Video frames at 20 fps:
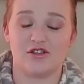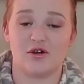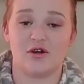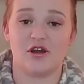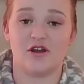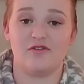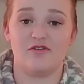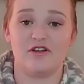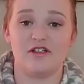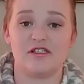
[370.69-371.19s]
So
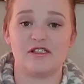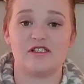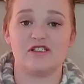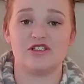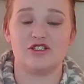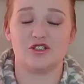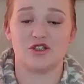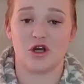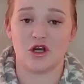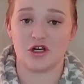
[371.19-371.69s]
if it's
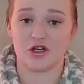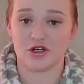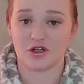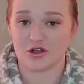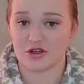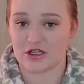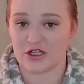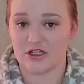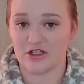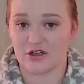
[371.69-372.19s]

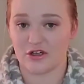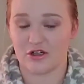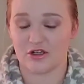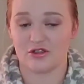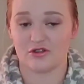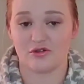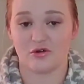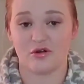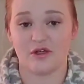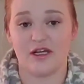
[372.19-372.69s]
darker than your
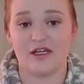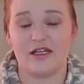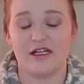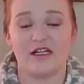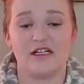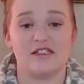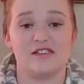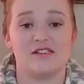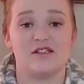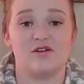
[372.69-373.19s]
control line,
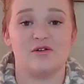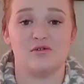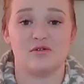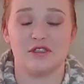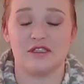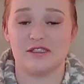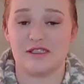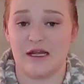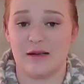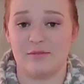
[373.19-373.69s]
that is the
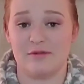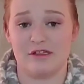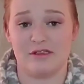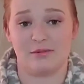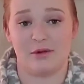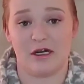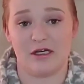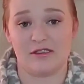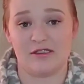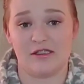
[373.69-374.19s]
only time it's
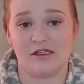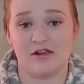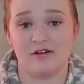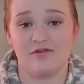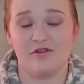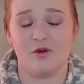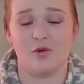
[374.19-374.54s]
positive.